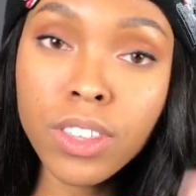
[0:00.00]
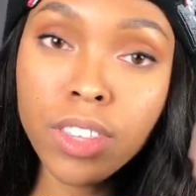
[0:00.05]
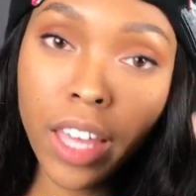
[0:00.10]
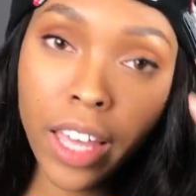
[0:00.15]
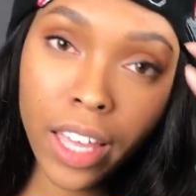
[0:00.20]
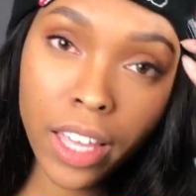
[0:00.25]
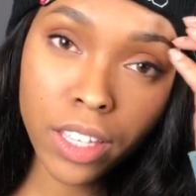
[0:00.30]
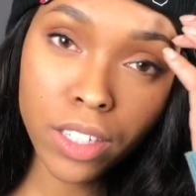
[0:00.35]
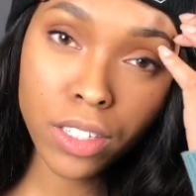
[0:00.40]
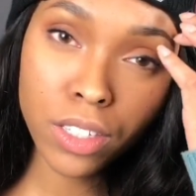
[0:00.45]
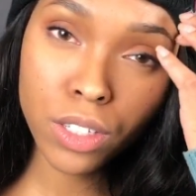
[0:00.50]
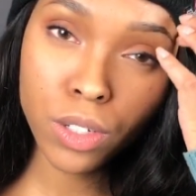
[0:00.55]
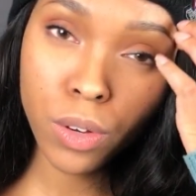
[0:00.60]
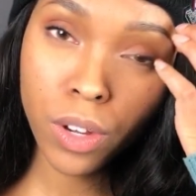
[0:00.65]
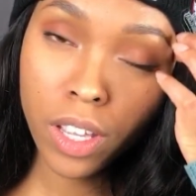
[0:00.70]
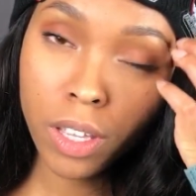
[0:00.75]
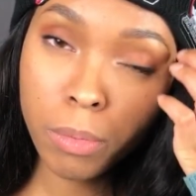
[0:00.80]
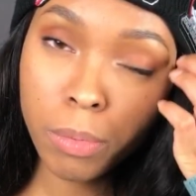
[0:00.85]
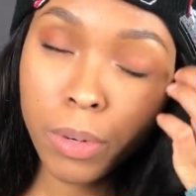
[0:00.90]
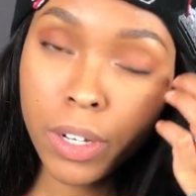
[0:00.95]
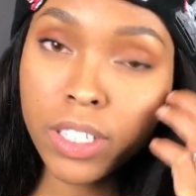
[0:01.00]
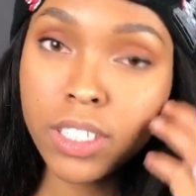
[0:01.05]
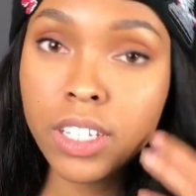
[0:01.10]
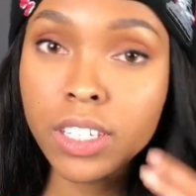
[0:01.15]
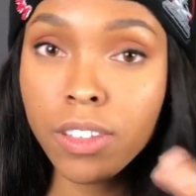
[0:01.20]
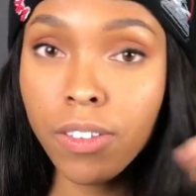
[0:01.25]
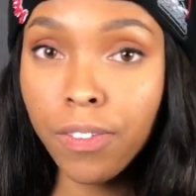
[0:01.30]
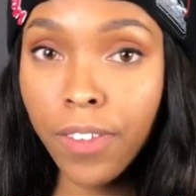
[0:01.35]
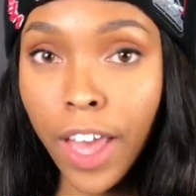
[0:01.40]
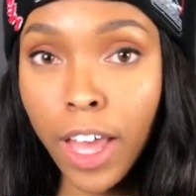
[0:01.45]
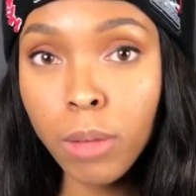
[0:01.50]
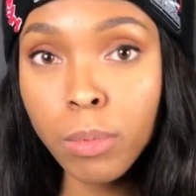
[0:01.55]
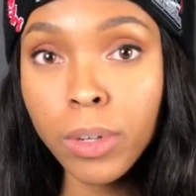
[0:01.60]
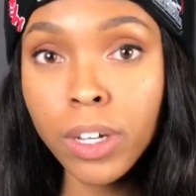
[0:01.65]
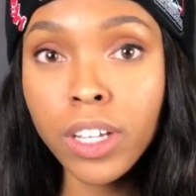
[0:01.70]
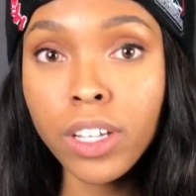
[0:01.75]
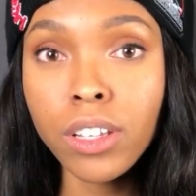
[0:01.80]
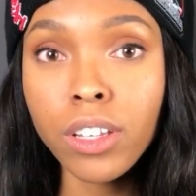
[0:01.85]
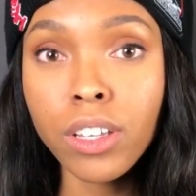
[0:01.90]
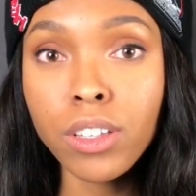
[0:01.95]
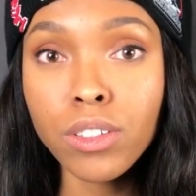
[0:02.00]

They screen printed the fabric,